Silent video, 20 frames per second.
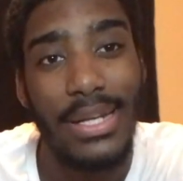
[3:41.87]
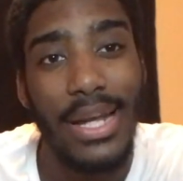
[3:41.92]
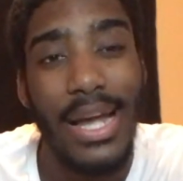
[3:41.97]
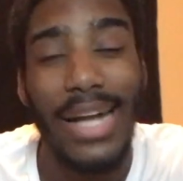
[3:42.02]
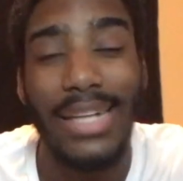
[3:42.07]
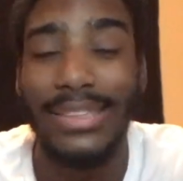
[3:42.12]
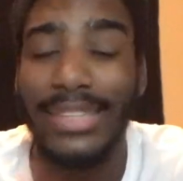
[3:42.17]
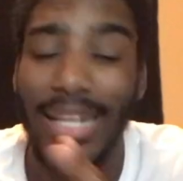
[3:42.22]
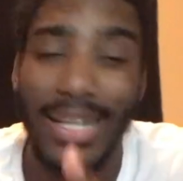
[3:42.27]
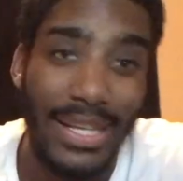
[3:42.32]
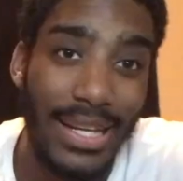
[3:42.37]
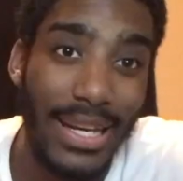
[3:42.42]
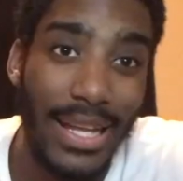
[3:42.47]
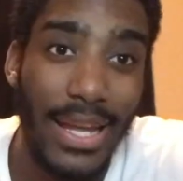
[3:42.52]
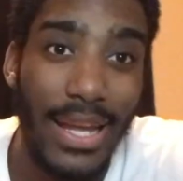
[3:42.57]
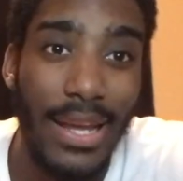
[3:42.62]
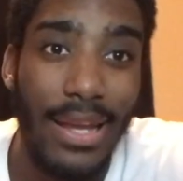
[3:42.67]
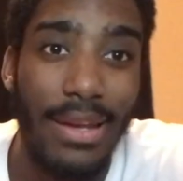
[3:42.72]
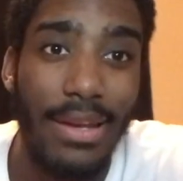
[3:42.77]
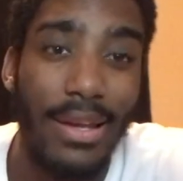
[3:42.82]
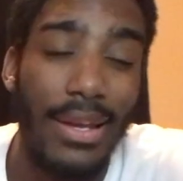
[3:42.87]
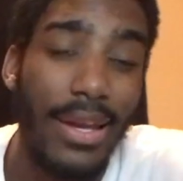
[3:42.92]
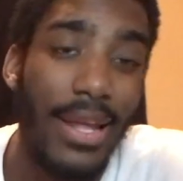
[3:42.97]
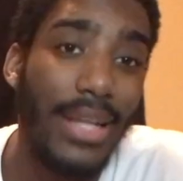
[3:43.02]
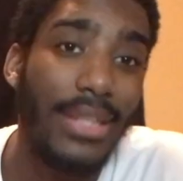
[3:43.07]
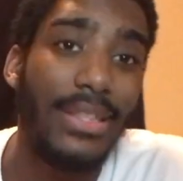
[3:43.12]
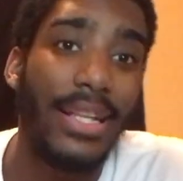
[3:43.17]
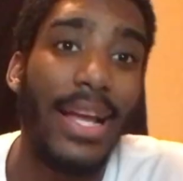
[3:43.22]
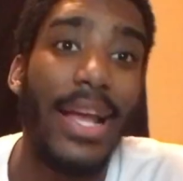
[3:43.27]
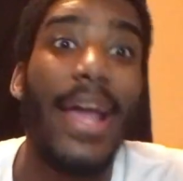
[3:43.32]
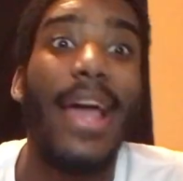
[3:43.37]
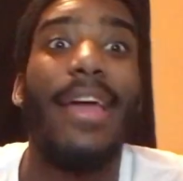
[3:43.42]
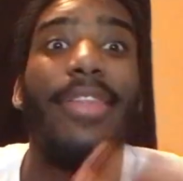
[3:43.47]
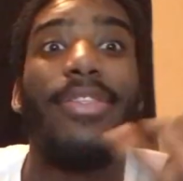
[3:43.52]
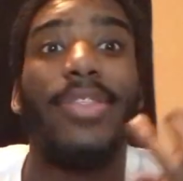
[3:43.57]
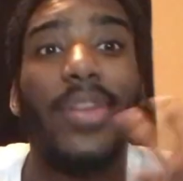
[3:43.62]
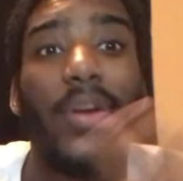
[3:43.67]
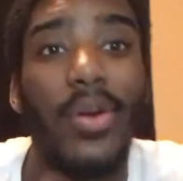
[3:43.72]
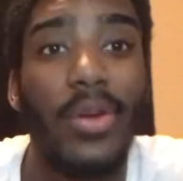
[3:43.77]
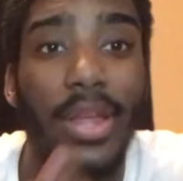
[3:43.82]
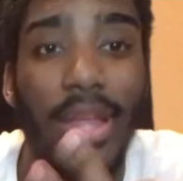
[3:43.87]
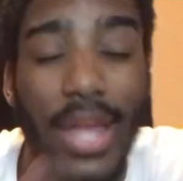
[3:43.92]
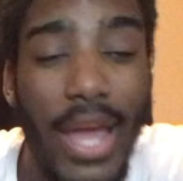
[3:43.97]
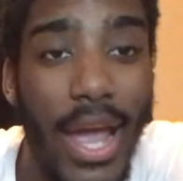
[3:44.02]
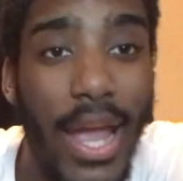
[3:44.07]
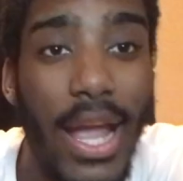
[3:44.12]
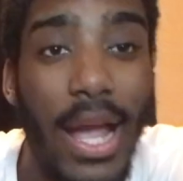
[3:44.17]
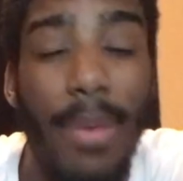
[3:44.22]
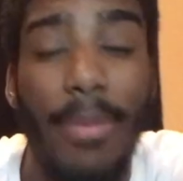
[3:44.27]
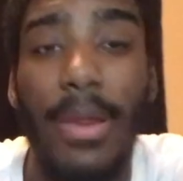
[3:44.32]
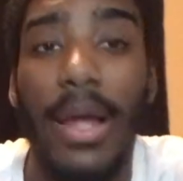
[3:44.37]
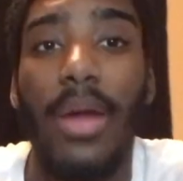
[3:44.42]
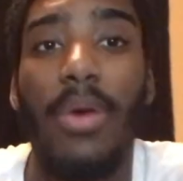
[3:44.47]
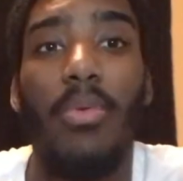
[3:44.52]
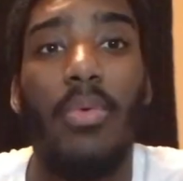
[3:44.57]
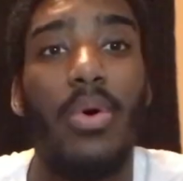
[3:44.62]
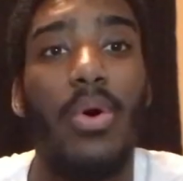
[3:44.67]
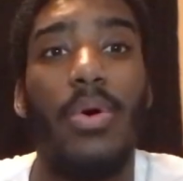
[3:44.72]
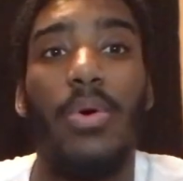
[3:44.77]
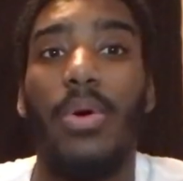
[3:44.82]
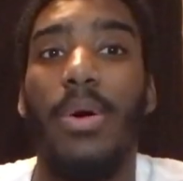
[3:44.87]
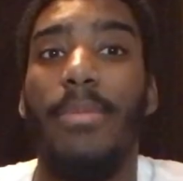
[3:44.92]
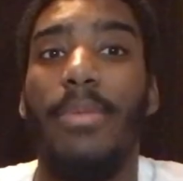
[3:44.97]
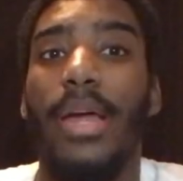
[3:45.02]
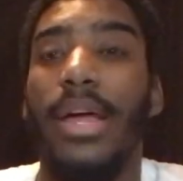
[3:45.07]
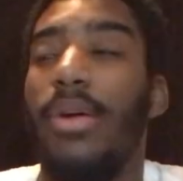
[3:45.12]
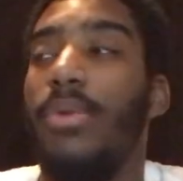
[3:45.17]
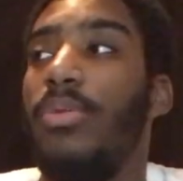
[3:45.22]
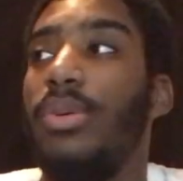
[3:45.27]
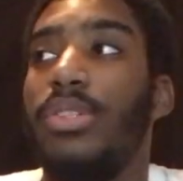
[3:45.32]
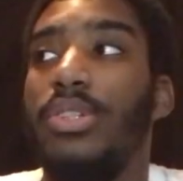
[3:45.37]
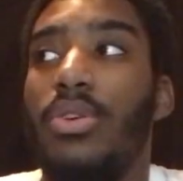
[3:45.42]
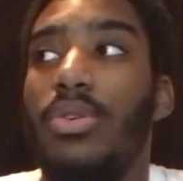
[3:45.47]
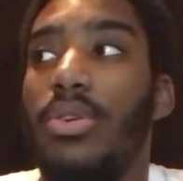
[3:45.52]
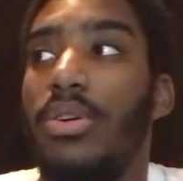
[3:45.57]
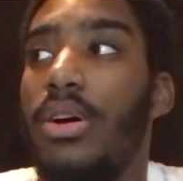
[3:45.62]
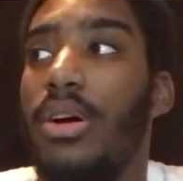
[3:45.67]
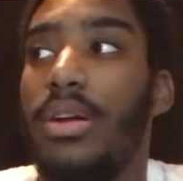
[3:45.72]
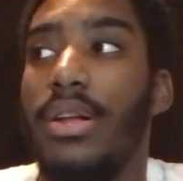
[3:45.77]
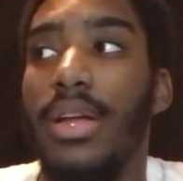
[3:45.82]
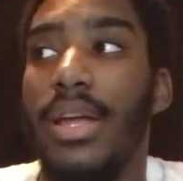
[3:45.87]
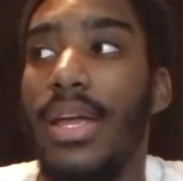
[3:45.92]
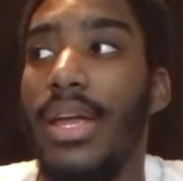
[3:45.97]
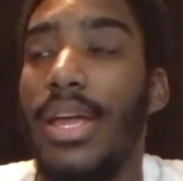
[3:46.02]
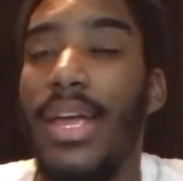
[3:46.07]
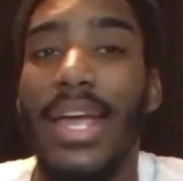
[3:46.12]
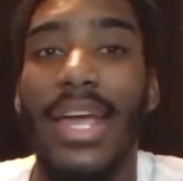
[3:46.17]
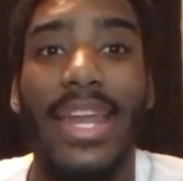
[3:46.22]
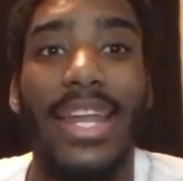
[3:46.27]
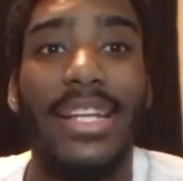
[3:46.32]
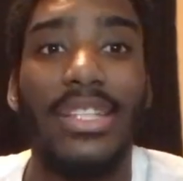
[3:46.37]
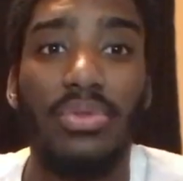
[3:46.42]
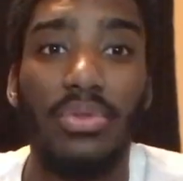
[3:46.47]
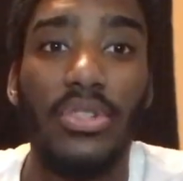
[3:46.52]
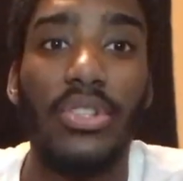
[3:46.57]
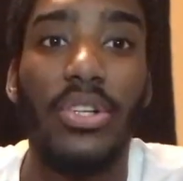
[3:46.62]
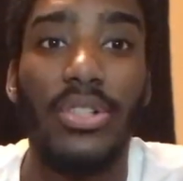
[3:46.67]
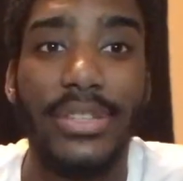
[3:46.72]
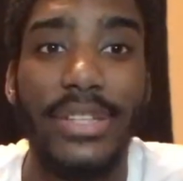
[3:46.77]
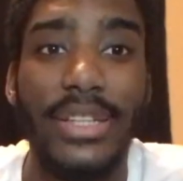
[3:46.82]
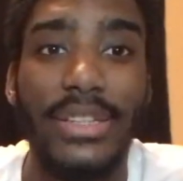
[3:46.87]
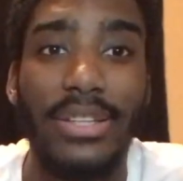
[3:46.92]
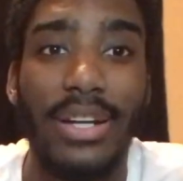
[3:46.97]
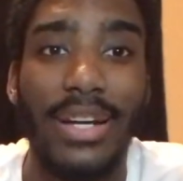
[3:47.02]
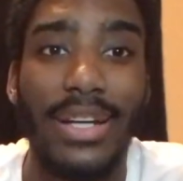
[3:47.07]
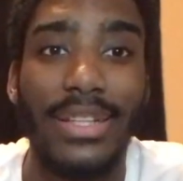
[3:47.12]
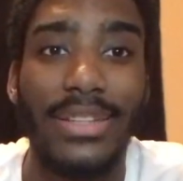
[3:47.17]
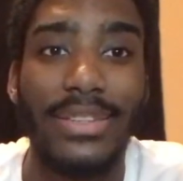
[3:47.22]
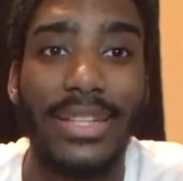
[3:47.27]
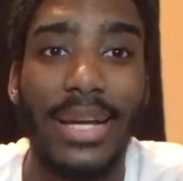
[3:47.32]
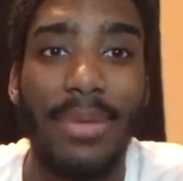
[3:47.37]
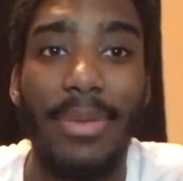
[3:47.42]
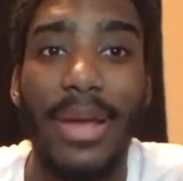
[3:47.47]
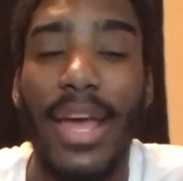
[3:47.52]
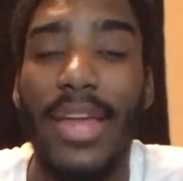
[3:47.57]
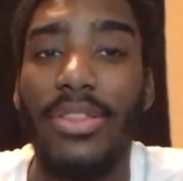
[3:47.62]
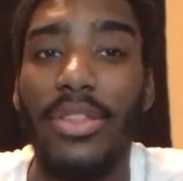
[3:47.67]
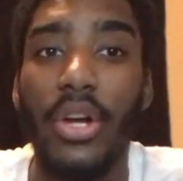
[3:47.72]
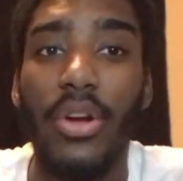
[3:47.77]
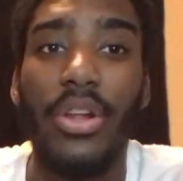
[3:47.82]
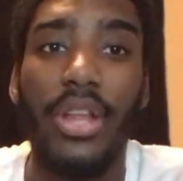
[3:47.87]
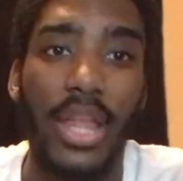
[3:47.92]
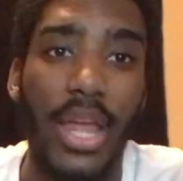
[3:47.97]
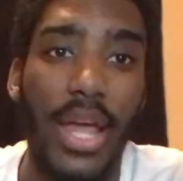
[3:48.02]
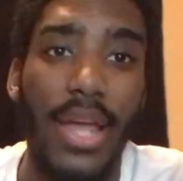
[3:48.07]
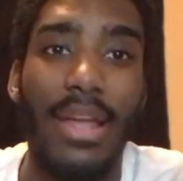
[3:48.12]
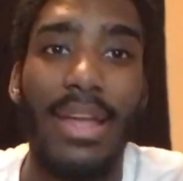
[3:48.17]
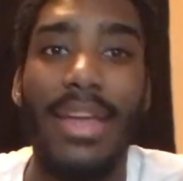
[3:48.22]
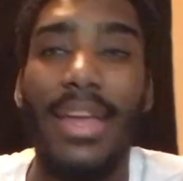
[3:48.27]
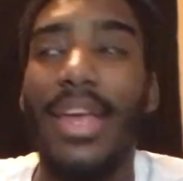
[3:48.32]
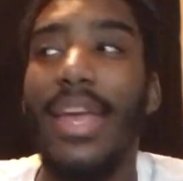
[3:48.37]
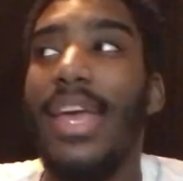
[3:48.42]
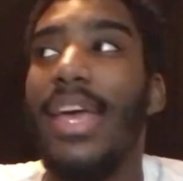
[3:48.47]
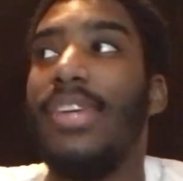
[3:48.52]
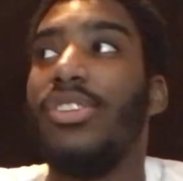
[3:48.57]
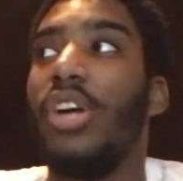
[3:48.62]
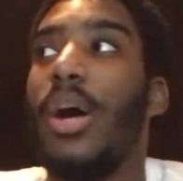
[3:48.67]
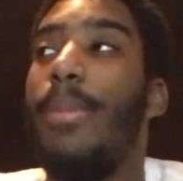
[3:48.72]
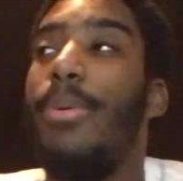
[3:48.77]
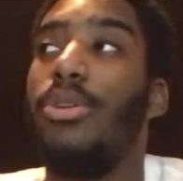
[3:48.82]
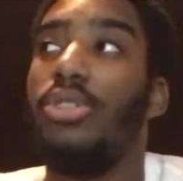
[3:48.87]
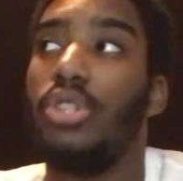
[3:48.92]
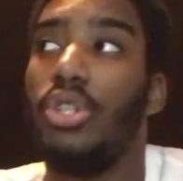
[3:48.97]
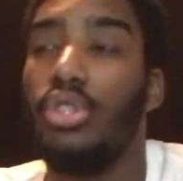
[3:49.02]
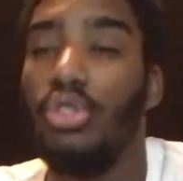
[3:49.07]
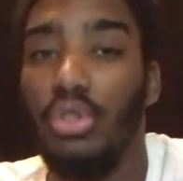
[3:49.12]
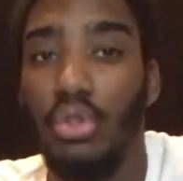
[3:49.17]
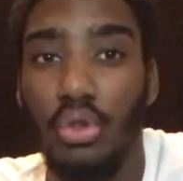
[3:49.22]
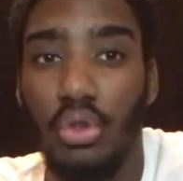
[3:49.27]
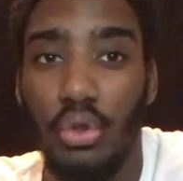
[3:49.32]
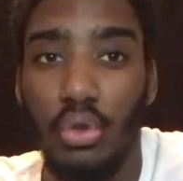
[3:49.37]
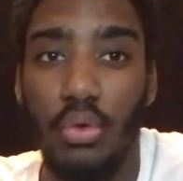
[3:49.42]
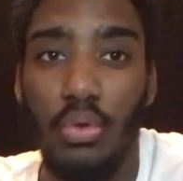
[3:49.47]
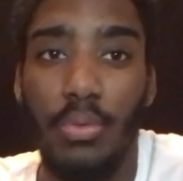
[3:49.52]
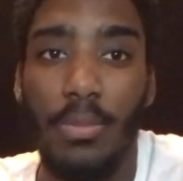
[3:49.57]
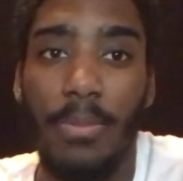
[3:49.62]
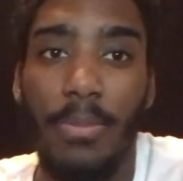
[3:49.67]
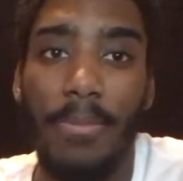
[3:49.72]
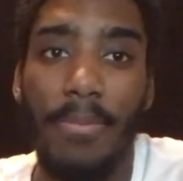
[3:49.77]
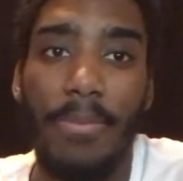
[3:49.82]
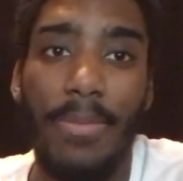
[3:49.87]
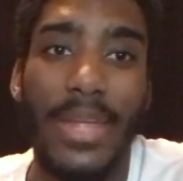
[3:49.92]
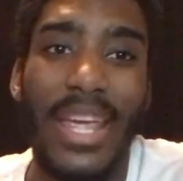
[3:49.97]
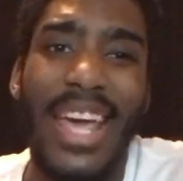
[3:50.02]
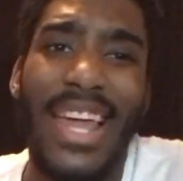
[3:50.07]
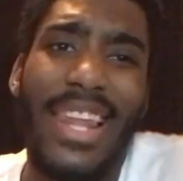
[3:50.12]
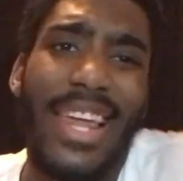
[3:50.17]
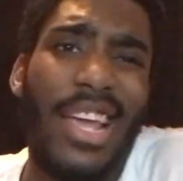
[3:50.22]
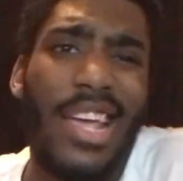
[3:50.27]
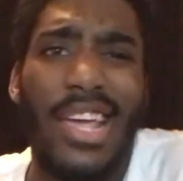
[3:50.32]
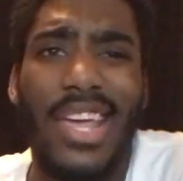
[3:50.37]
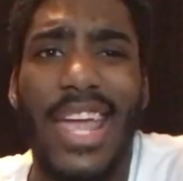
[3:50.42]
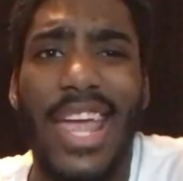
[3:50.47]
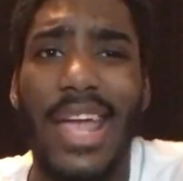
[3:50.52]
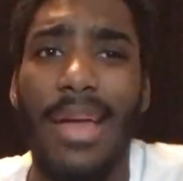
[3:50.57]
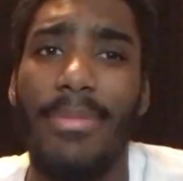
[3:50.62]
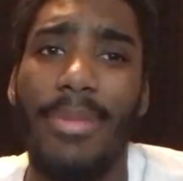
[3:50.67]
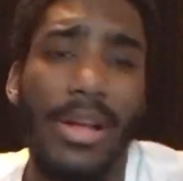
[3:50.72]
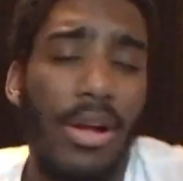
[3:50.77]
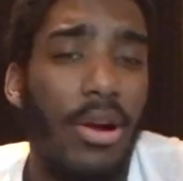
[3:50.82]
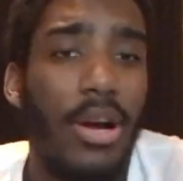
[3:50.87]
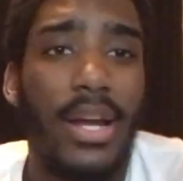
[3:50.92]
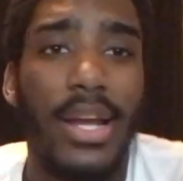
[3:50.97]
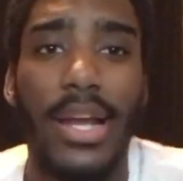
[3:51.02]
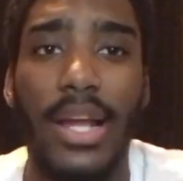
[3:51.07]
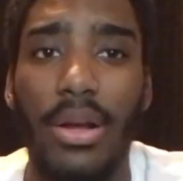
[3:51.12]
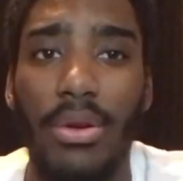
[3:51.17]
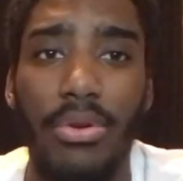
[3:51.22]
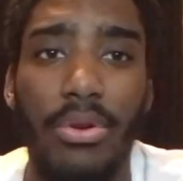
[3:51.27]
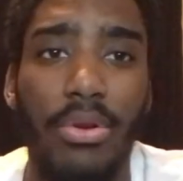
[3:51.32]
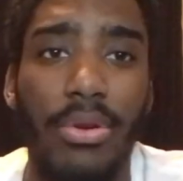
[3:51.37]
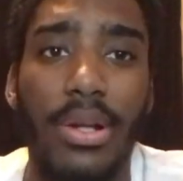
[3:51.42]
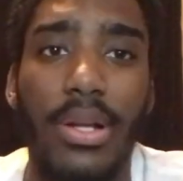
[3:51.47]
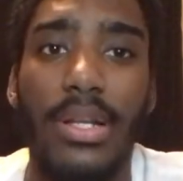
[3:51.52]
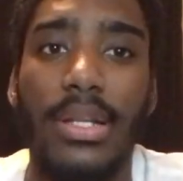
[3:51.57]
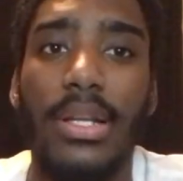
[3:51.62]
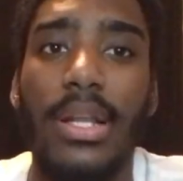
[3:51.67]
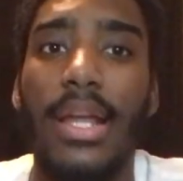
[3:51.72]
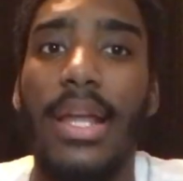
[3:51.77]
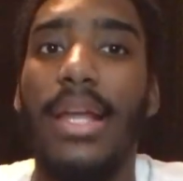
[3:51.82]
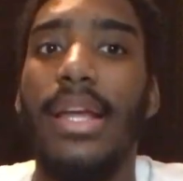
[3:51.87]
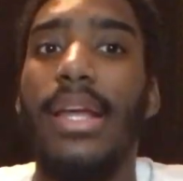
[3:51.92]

I checked it again. The next day it had 30K. I'm like, whoa. I'm like, what's going on? And this was on TikTok at the time. It had 30K. So I posted on YouTube. It had like a K. I'm like, all right, it ain't going to do nothing.